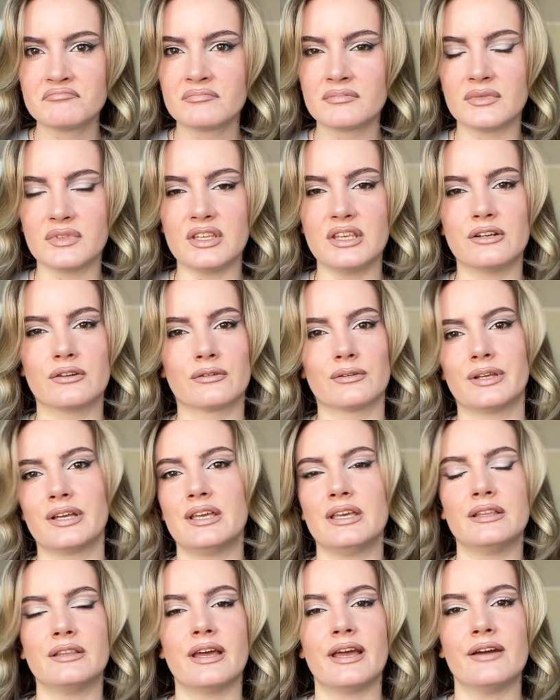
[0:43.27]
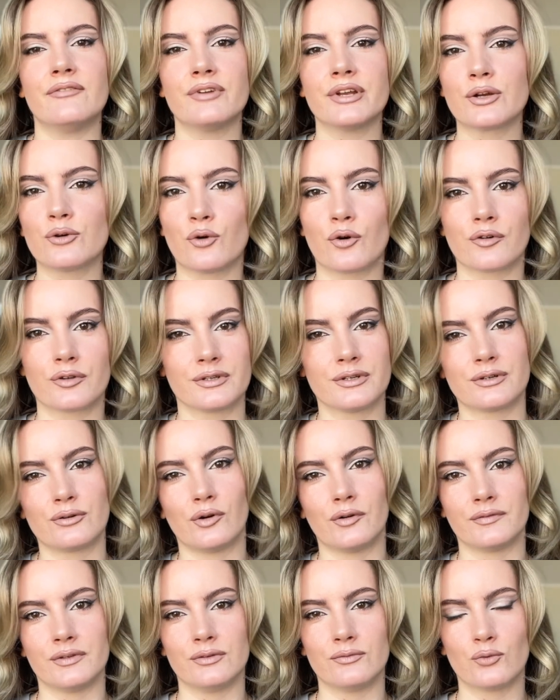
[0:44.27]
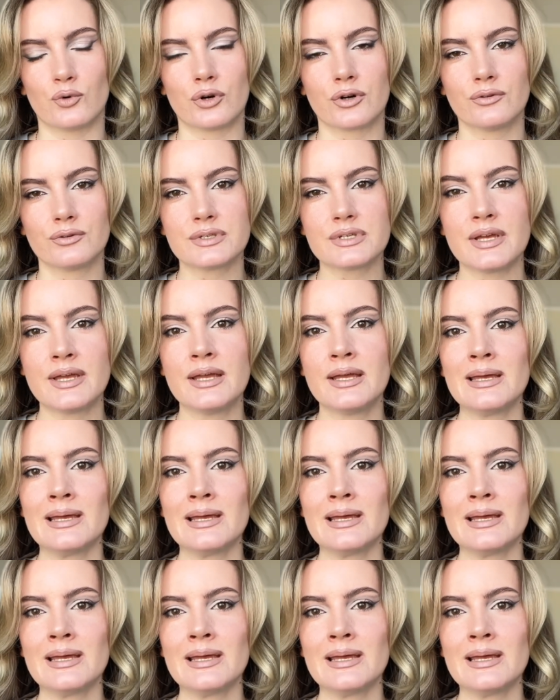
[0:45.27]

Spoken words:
nearly in every corner of the world,